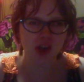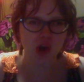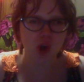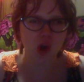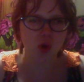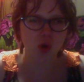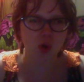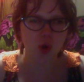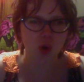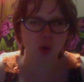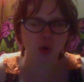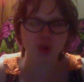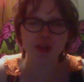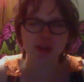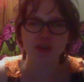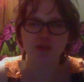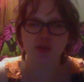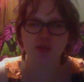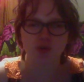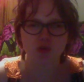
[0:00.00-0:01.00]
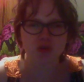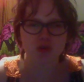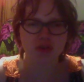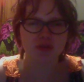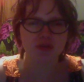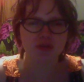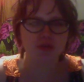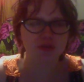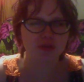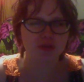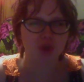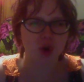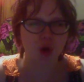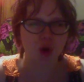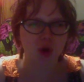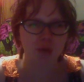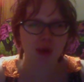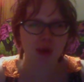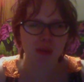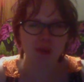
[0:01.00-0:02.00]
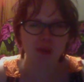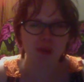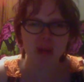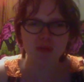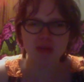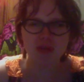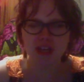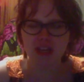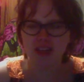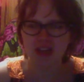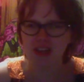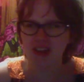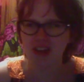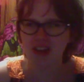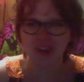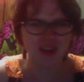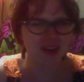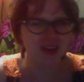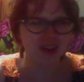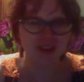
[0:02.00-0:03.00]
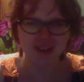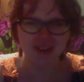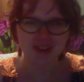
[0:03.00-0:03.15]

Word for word: er early versions of her, maybe in, uh,